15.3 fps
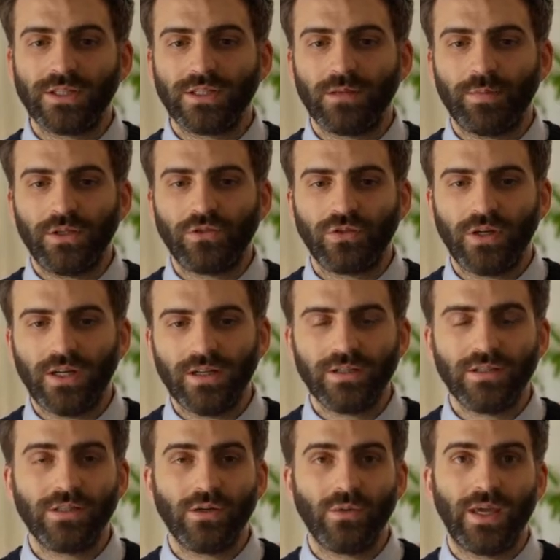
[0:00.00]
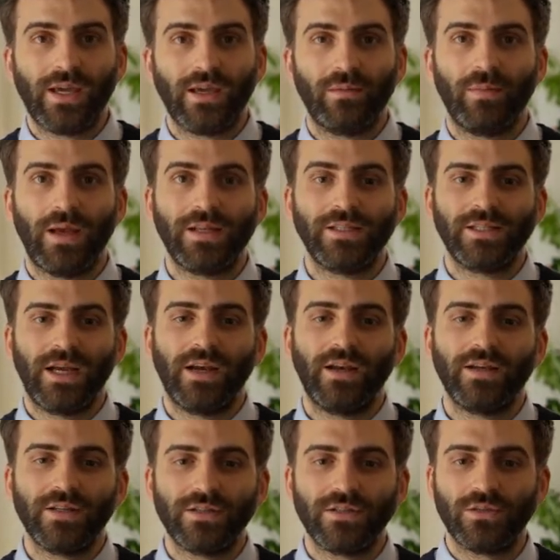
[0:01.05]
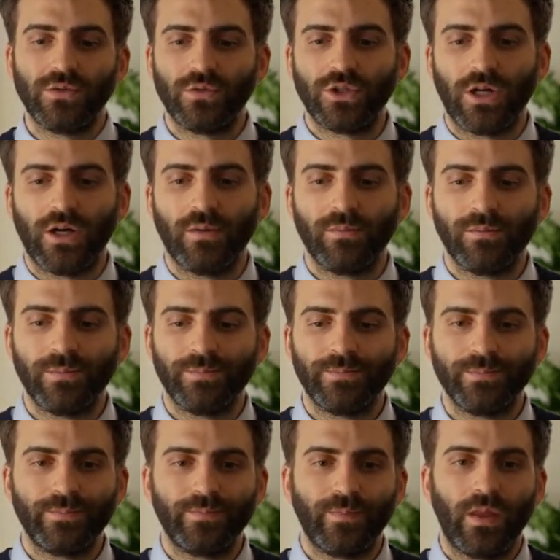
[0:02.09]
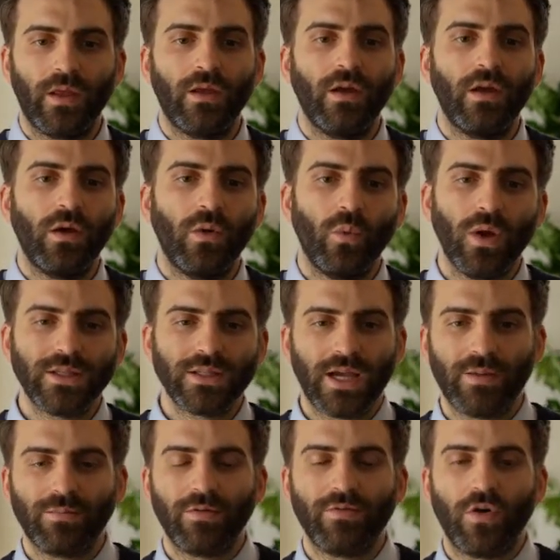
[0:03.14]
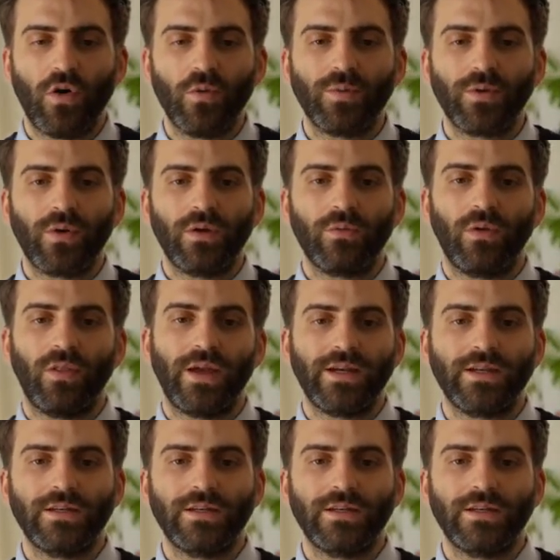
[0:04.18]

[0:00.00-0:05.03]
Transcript: to be treated so he can maintain his new job. What type of opioid-related